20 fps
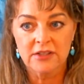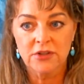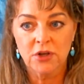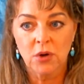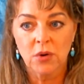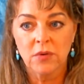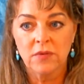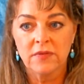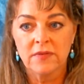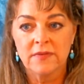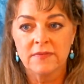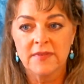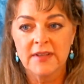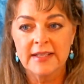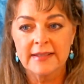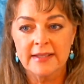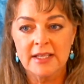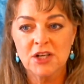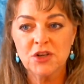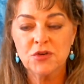So
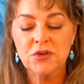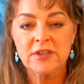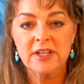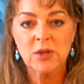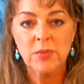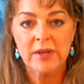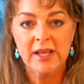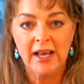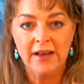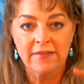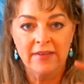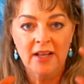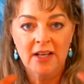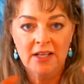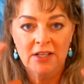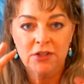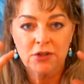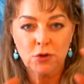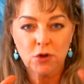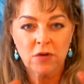it's interesting. We have
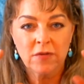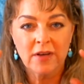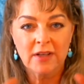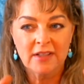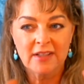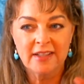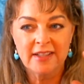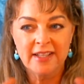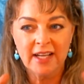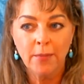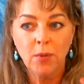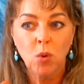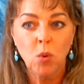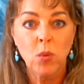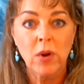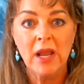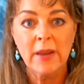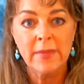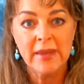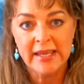sort of a double
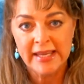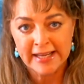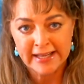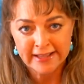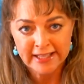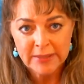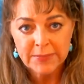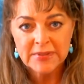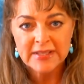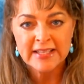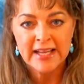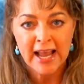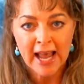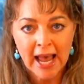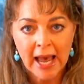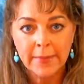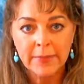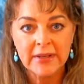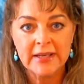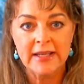whammy eclipse
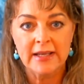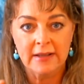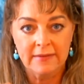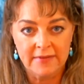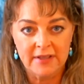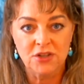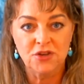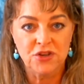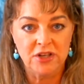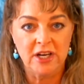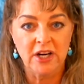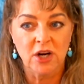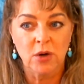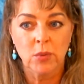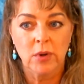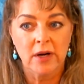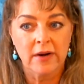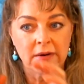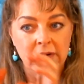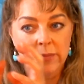happening this year,
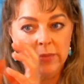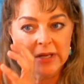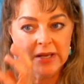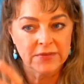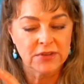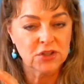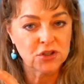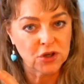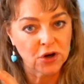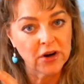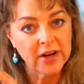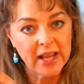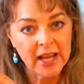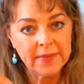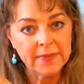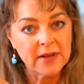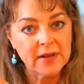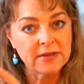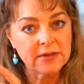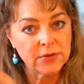where we have a
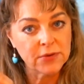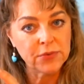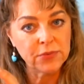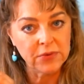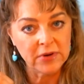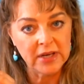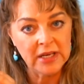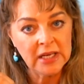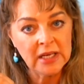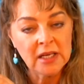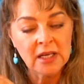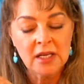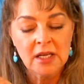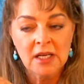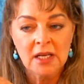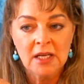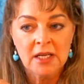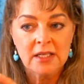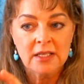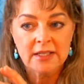Stargate, that's the 3,
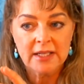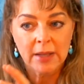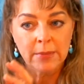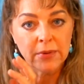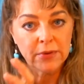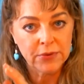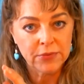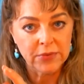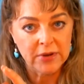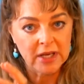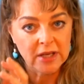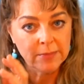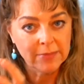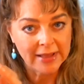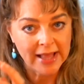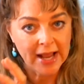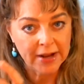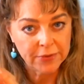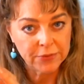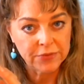double 3,
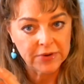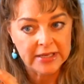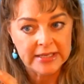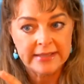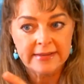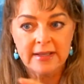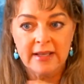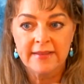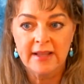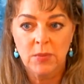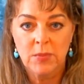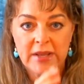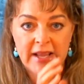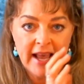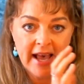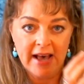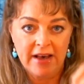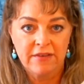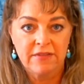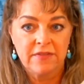Black 3s, and then we
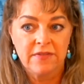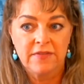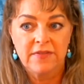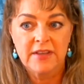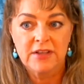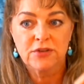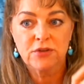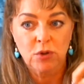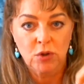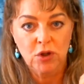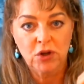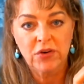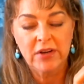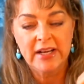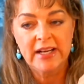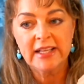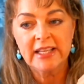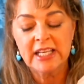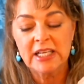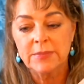have the solar
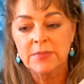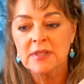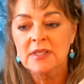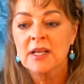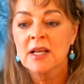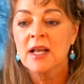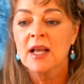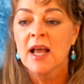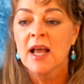eclipse.